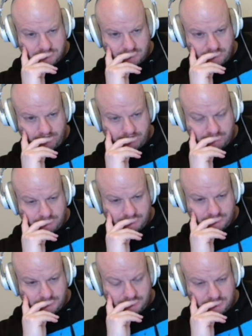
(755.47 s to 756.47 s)

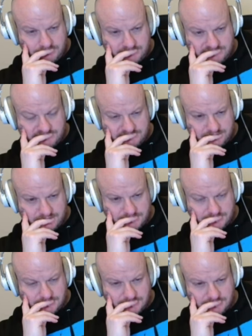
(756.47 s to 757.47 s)

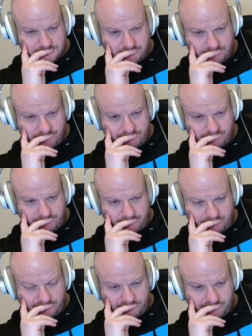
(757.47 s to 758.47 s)

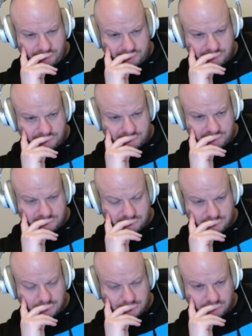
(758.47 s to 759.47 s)

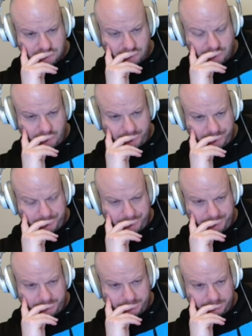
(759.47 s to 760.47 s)

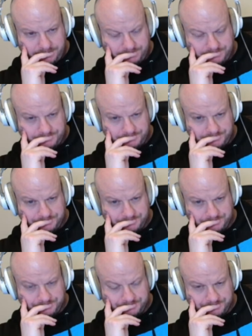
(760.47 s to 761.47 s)

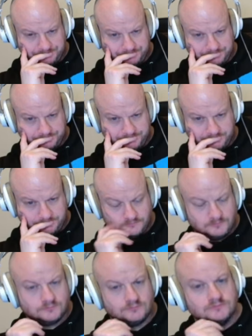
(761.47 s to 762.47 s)

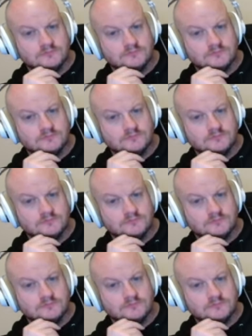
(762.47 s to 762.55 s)
The person shown says nothing.